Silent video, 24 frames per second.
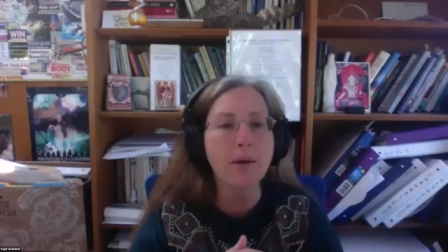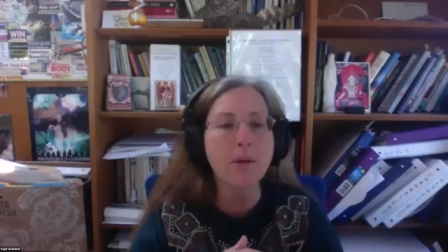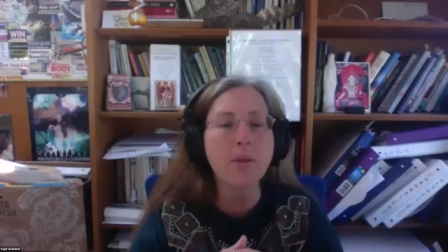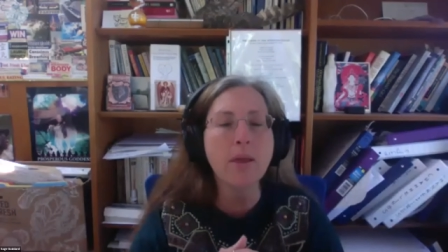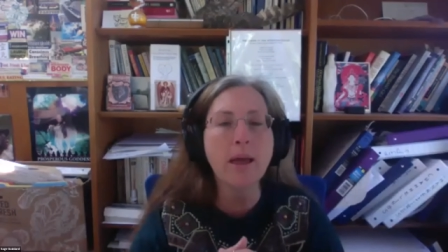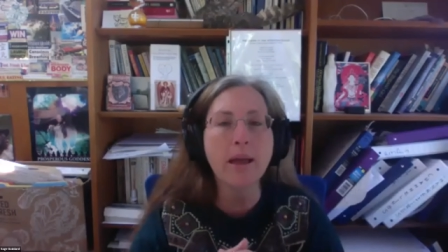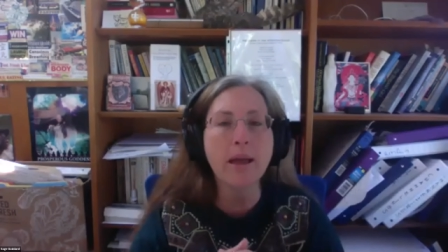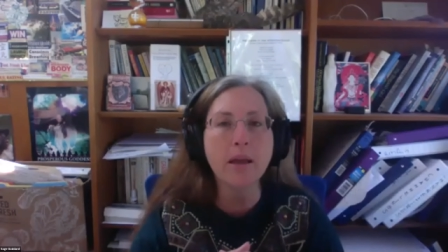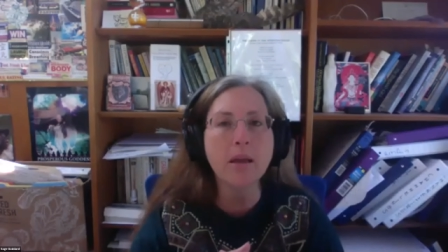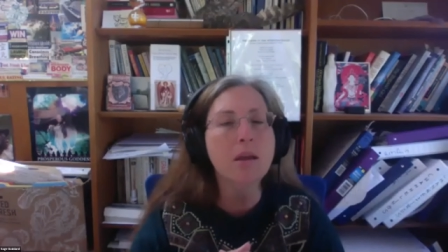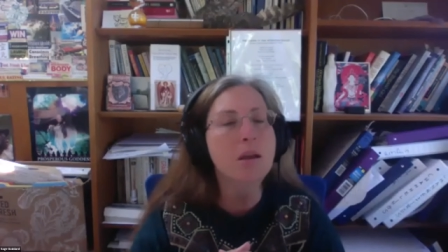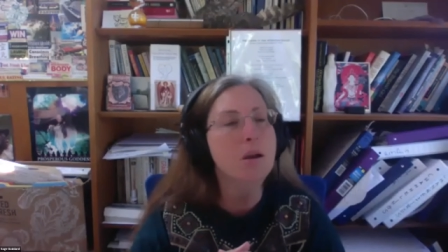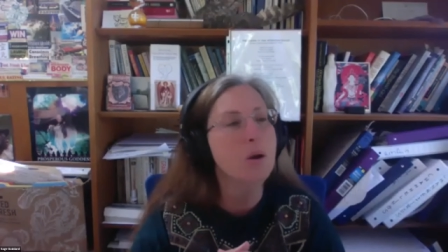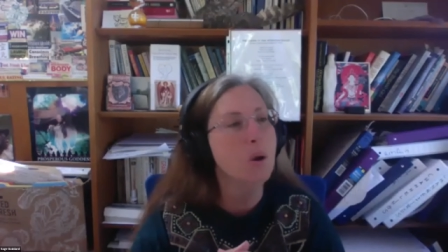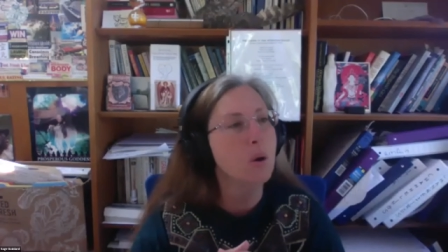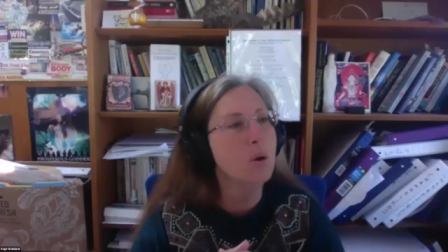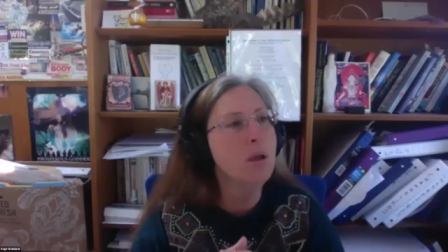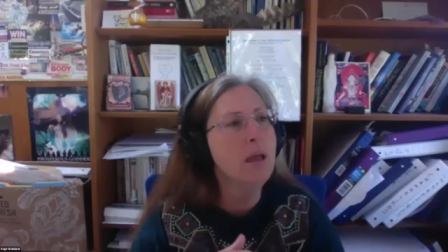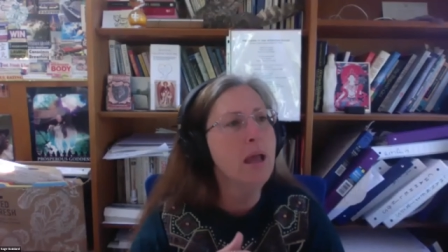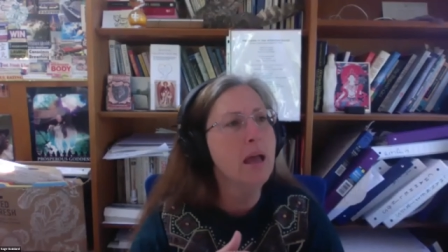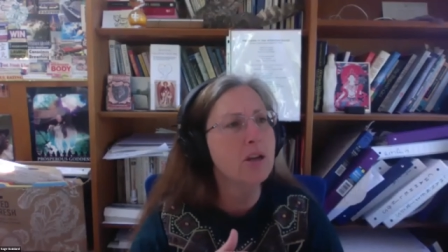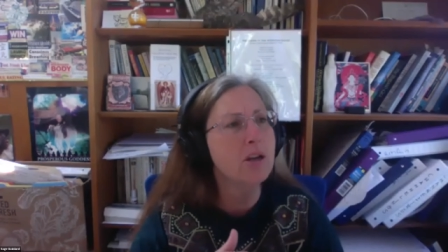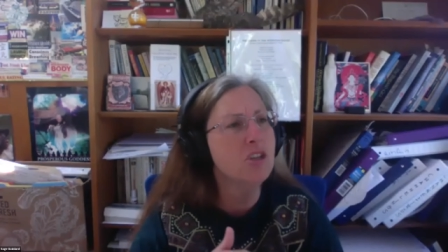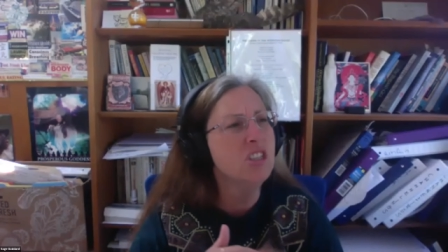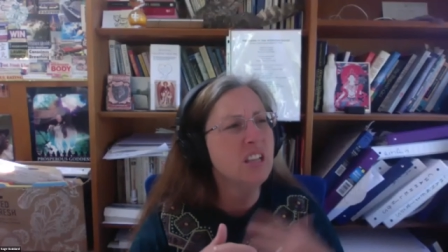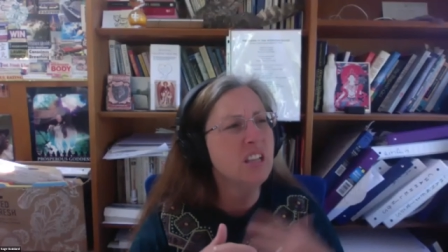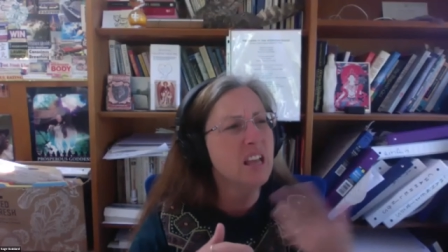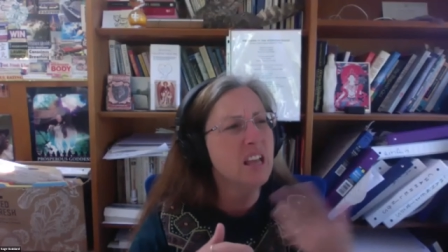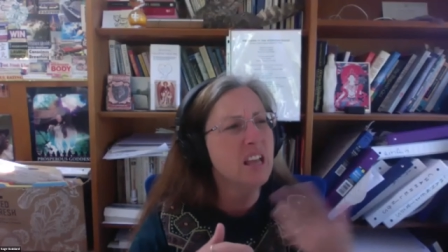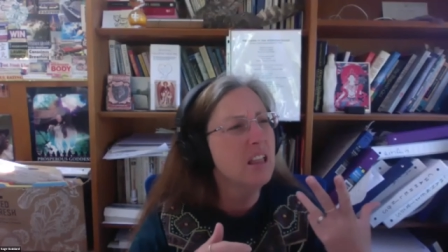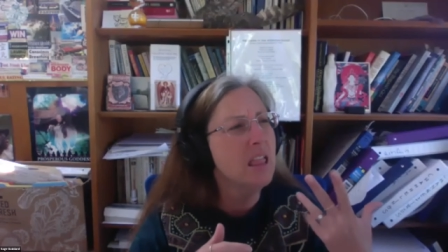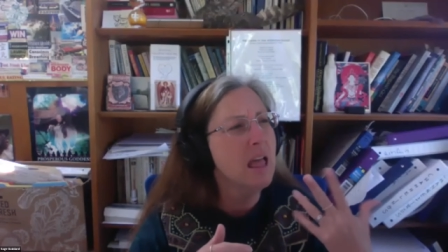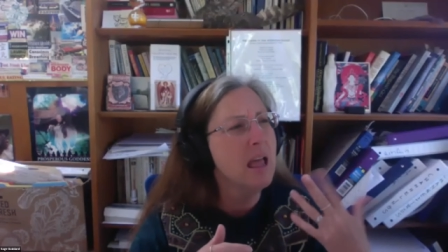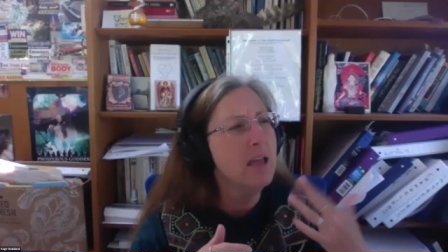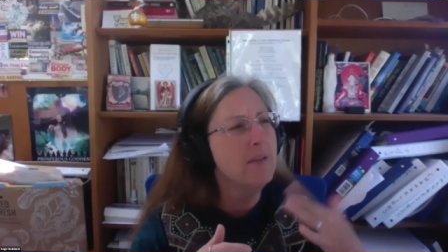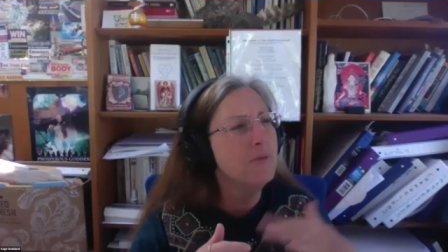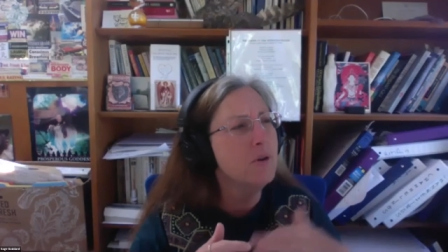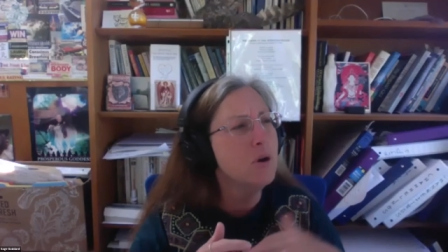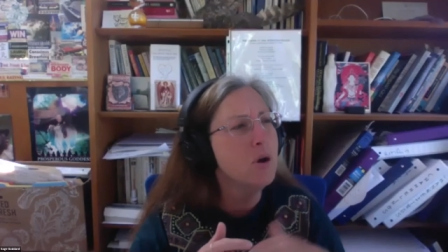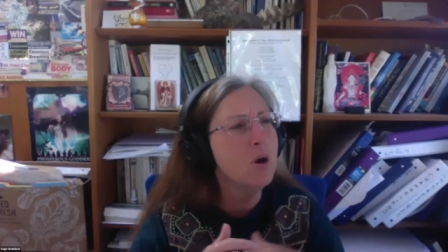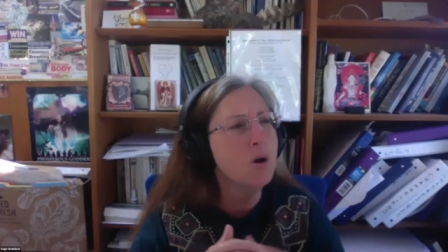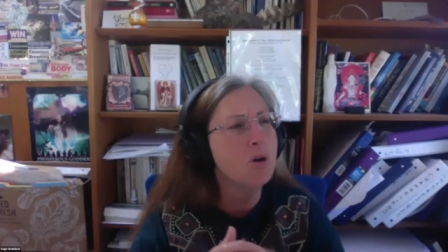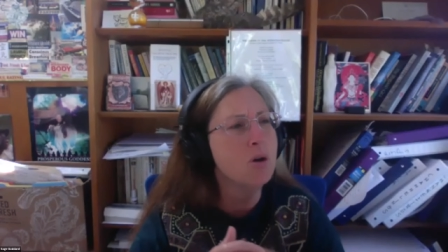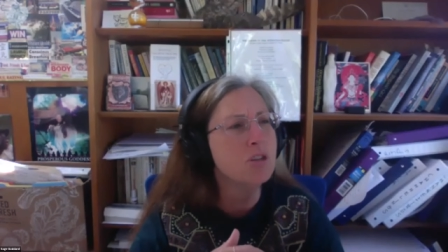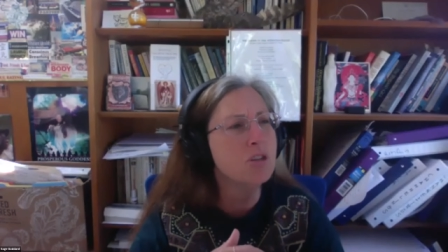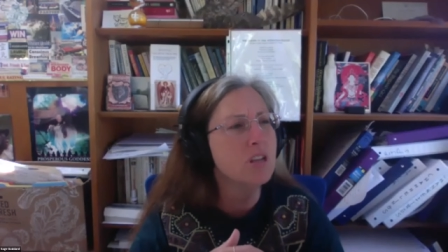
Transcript: They're like, you know, yeah, she's like a life coach,